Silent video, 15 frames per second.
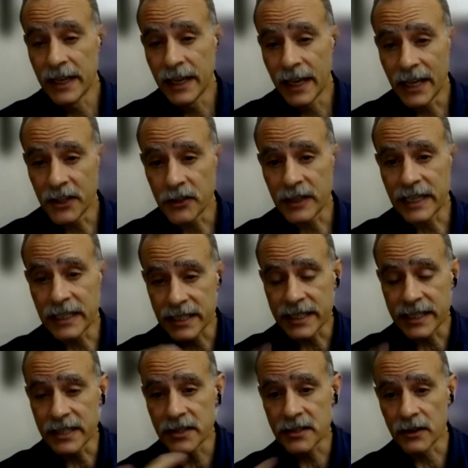and you get a
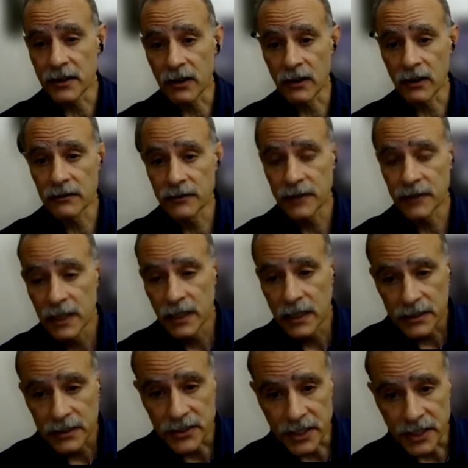sense of
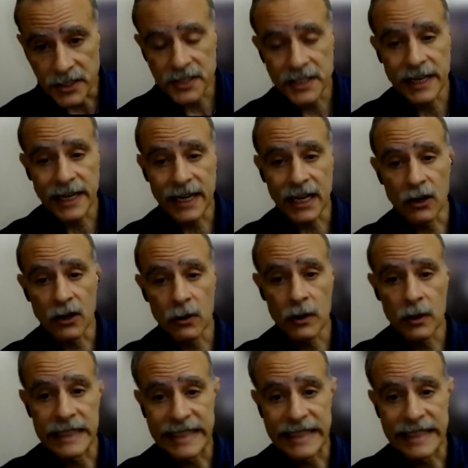just how